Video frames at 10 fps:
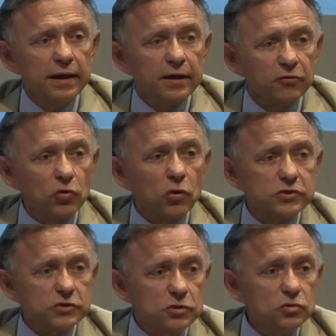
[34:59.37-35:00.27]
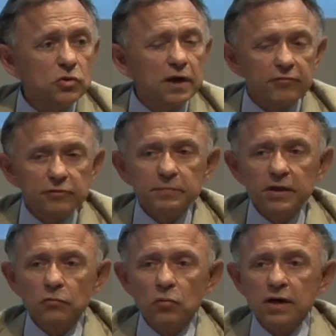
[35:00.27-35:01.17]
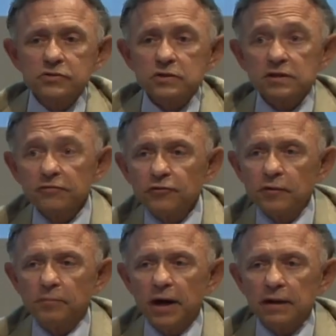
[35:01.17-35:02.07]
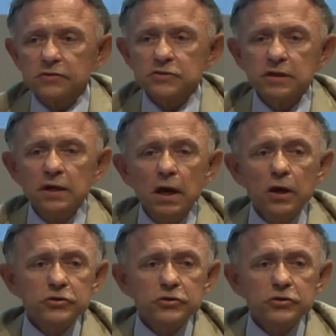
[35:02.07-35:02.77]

and of course the new government wants a different policy.